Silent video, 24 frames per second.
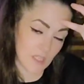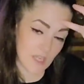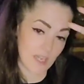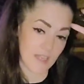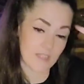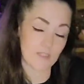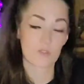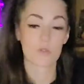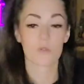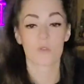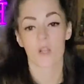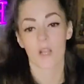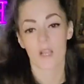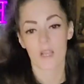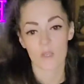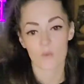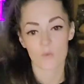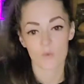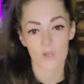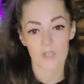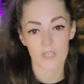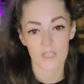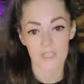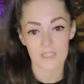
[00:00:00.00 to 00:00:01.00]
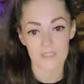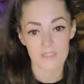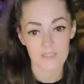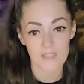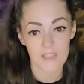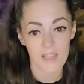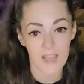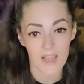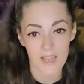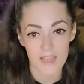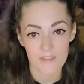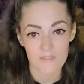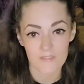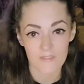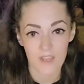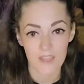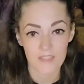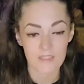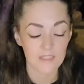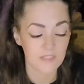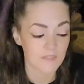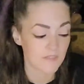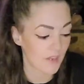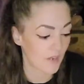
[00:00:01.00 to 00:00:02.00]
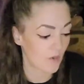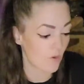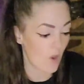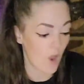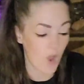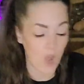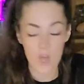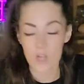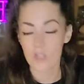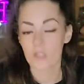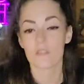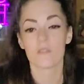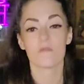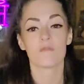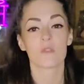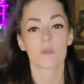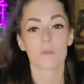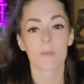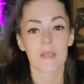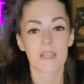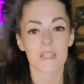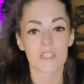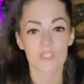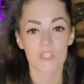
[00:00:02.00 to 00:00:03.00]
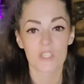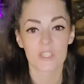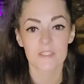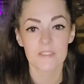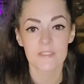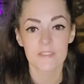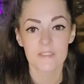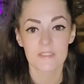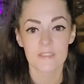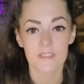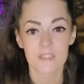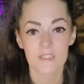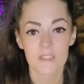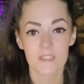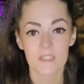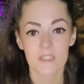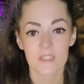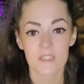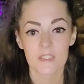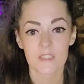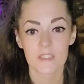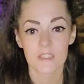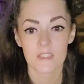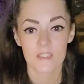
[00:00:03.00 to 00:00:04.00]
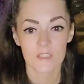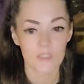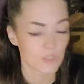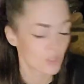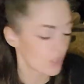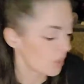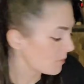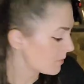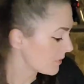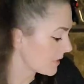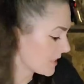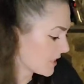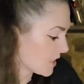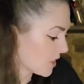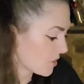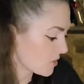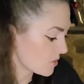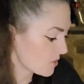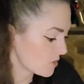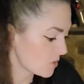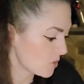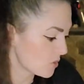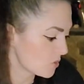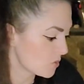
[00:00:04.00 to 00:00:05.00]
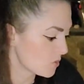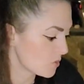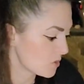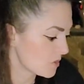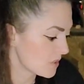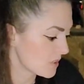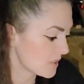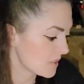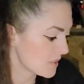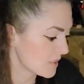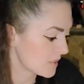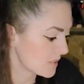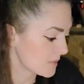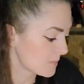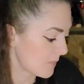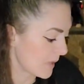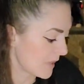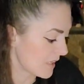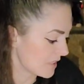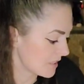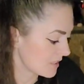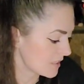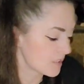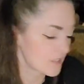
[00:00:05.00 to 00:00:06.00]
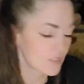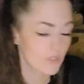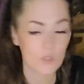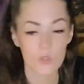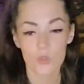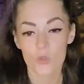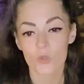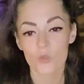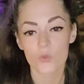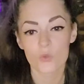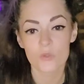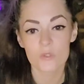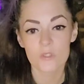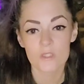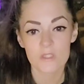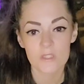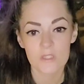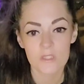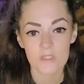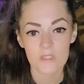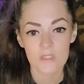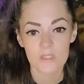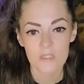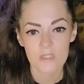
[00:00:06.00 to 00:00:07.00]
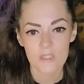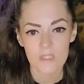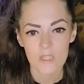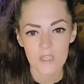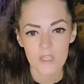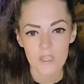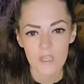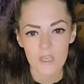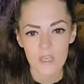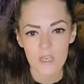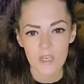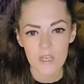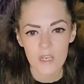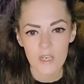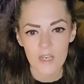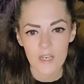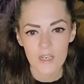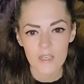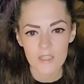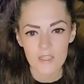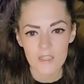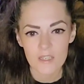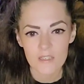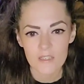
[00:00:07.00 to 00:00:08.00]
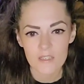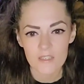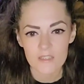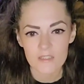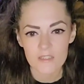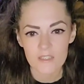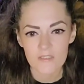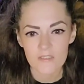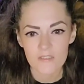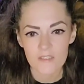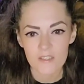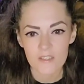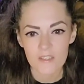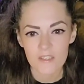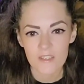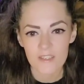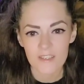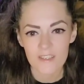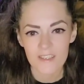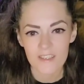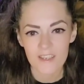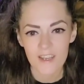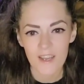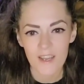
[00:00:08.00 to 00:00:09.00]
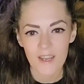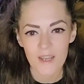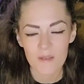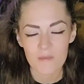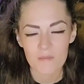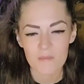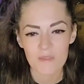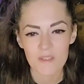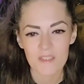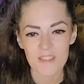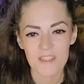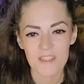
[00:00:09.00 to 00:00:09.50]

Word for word: I do client workings live. I leave out all information. Nobody knows whose spell is whose. I like this. I feel like I'm